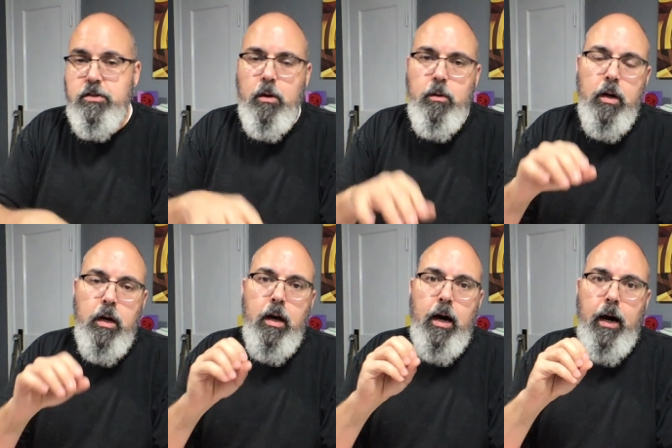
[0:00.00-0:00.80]
So
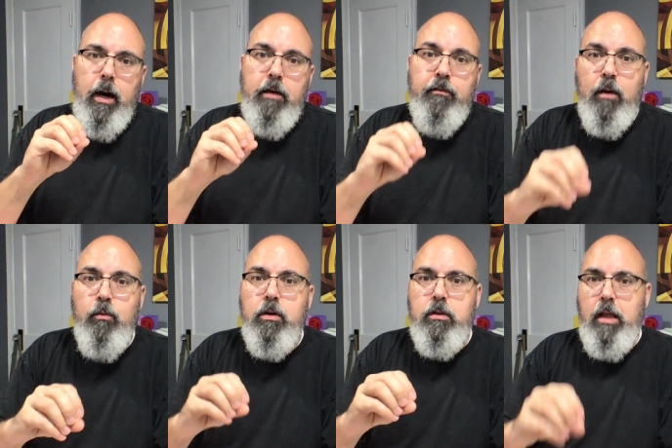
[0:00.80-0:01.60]
uh, if I were
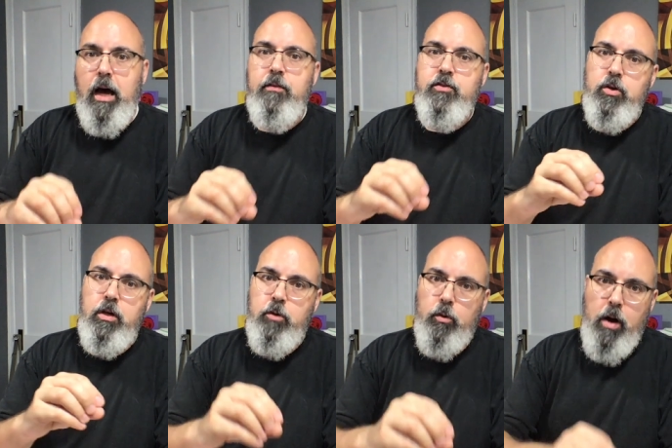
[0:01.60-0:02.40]
to live stream
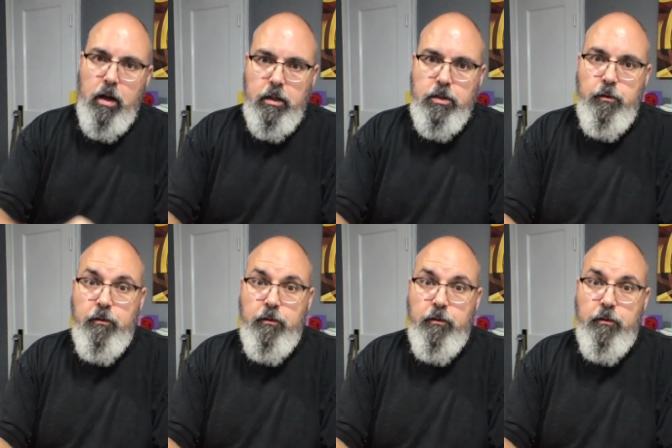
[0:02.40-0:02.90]
directly to